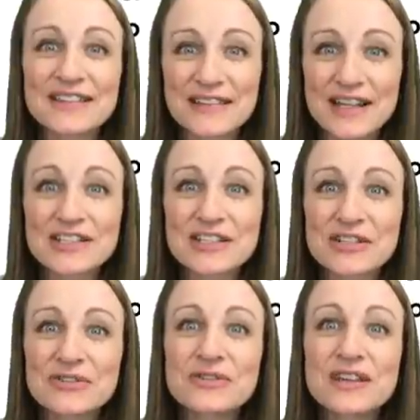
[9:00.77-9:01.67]
the link to
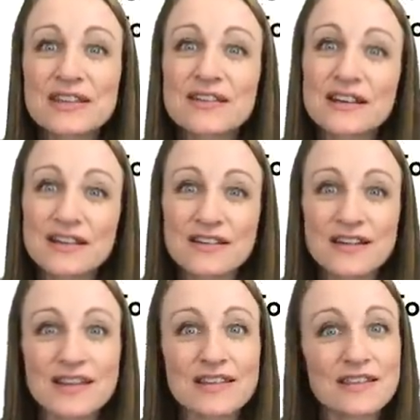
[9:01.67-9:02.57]
you either here
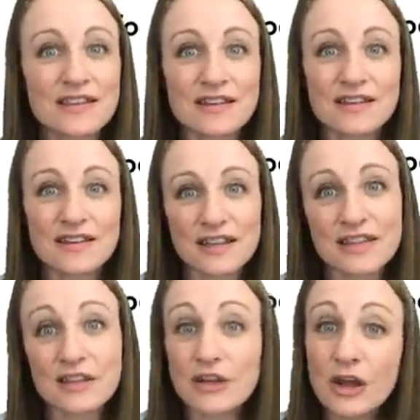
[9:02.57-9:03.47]
in the
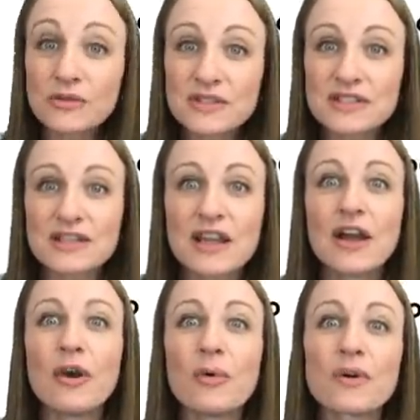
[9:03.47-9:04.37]
in the notes
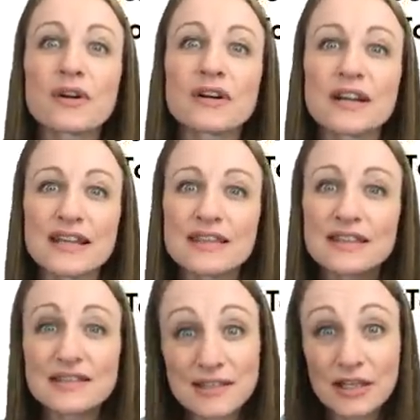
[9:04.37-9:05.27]
or in
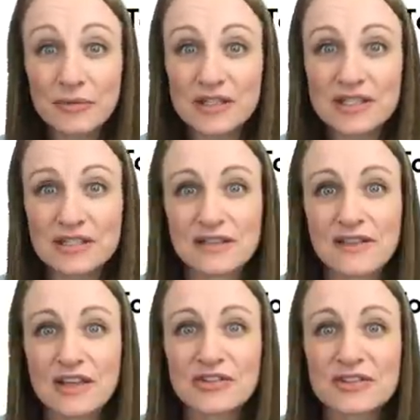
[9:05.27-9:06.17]
the syllabus
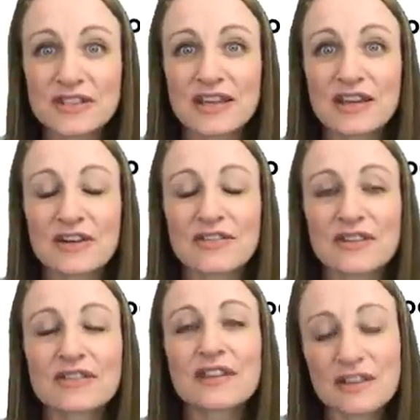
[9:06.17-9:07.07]
that you'll see here
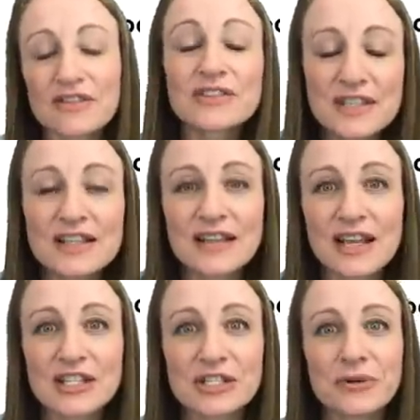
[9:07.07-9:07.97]
that, that you'll see the
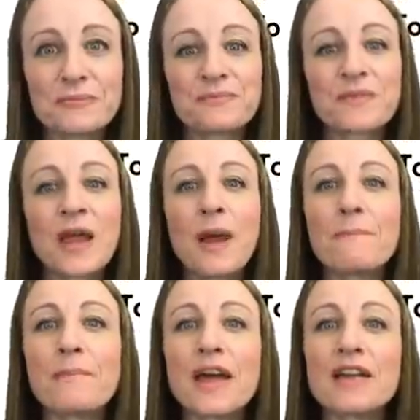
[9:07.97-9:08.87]
link to.
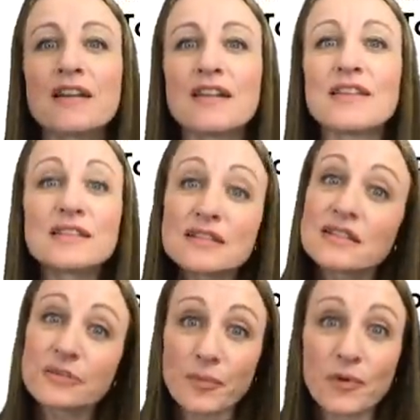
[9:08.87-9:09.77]
But this is
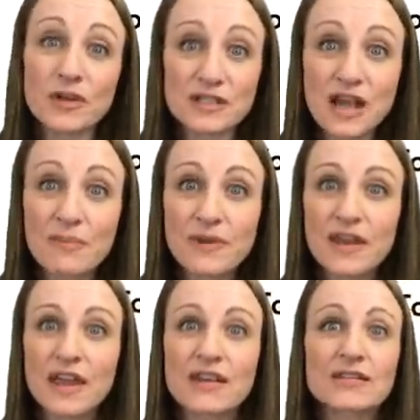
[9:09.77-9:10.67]
an important
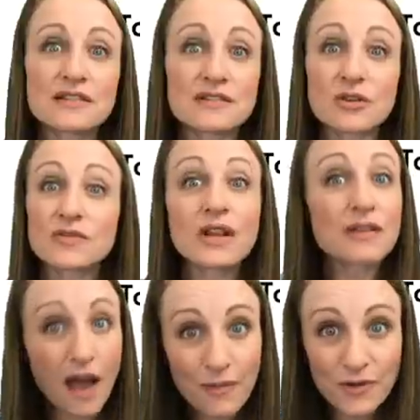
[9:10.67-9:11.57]
topic and it deserves a
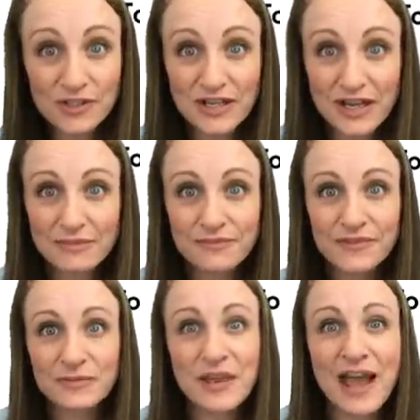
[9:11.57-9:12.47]
lot more time
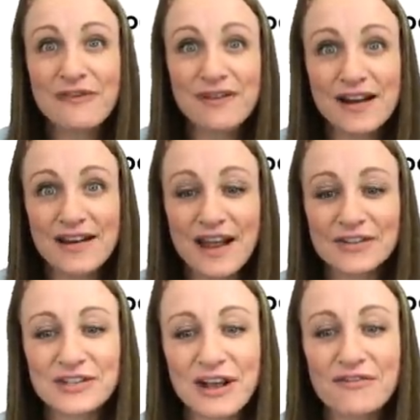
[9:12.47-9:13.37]
than we have right now
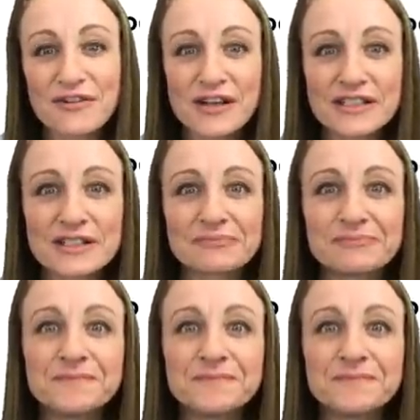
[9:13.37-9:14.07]
to cover it.